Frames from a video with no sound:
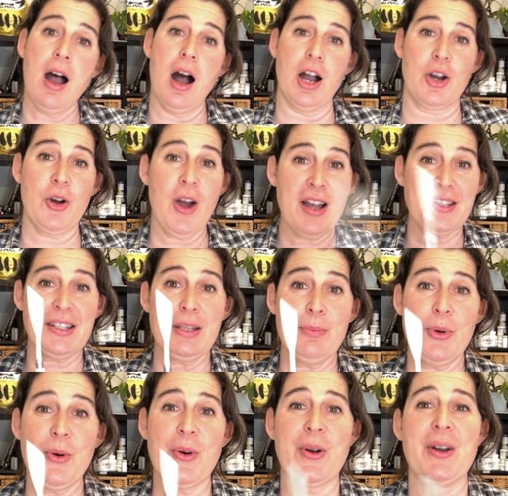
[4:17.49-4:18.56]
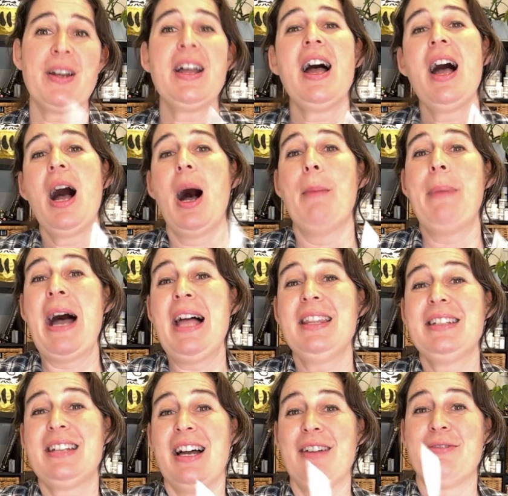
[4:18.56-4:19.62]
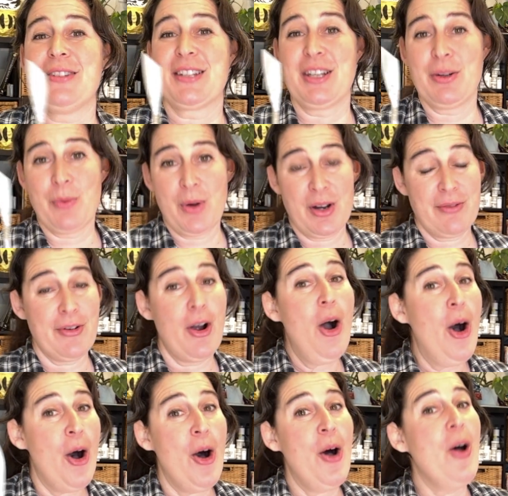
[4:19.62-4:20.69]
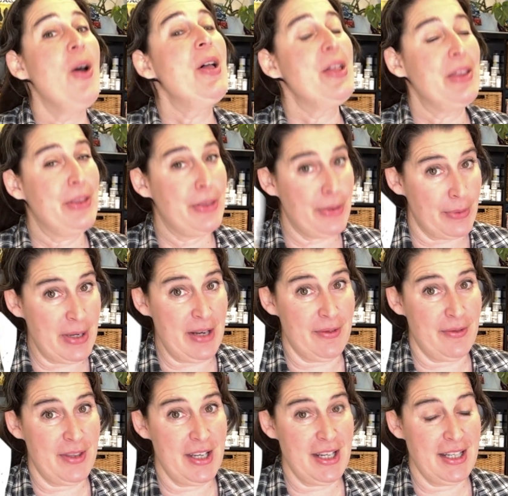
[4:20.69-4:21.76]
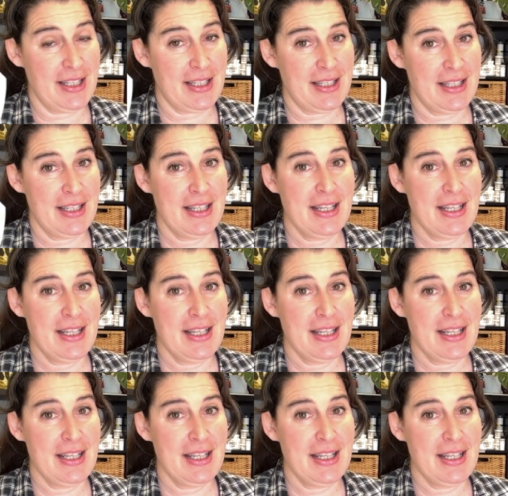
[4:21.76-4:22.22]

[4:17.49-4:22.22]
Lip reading: Across the board, a palette knife is going to work for all three of these.